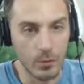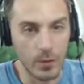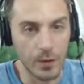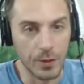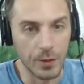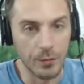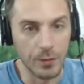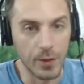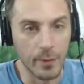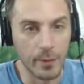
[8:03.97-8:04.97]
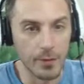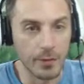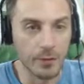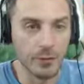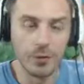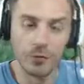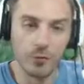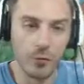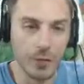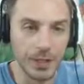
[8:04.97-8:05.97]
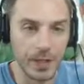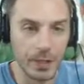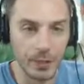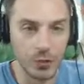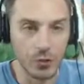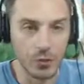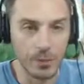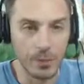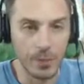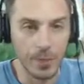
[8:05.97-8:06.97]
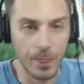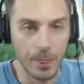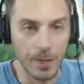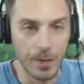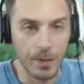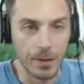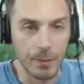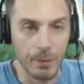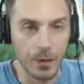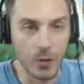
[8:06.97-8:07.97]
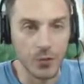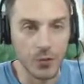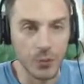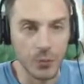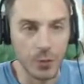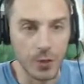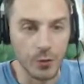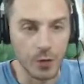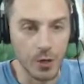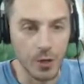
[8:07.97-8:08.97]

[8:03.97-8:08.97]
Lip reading: Right here for Diamond Gift, 40 damage, but also 2 energy